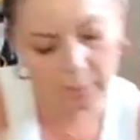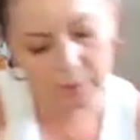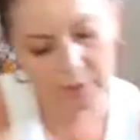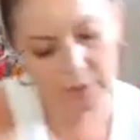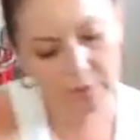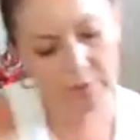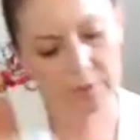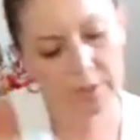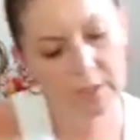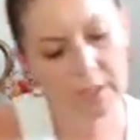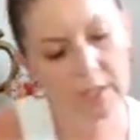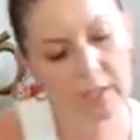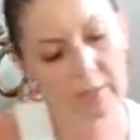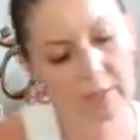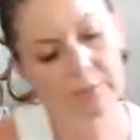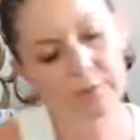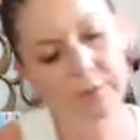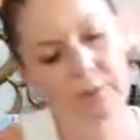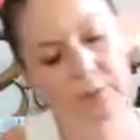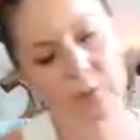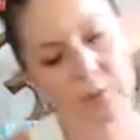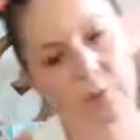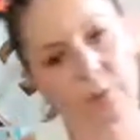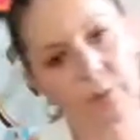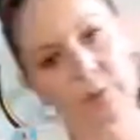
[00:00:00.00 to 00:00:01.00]
come to a
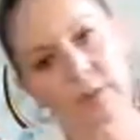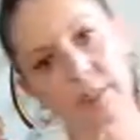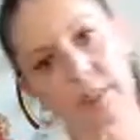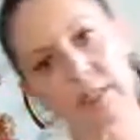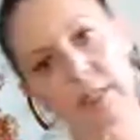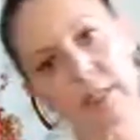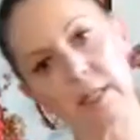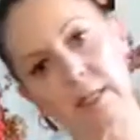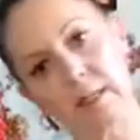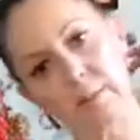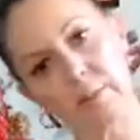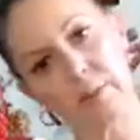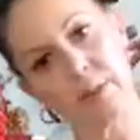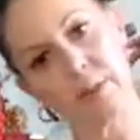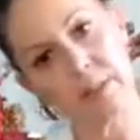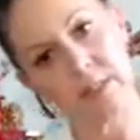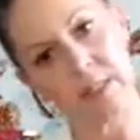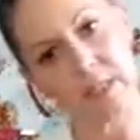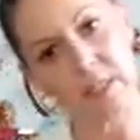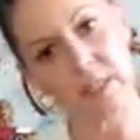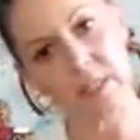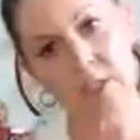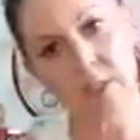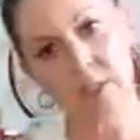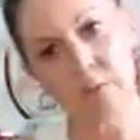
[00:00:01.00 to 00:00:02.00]
comfortable sitting
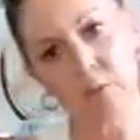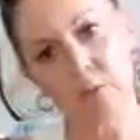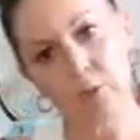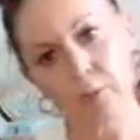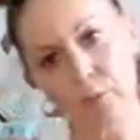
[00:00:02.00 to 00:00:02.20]
position.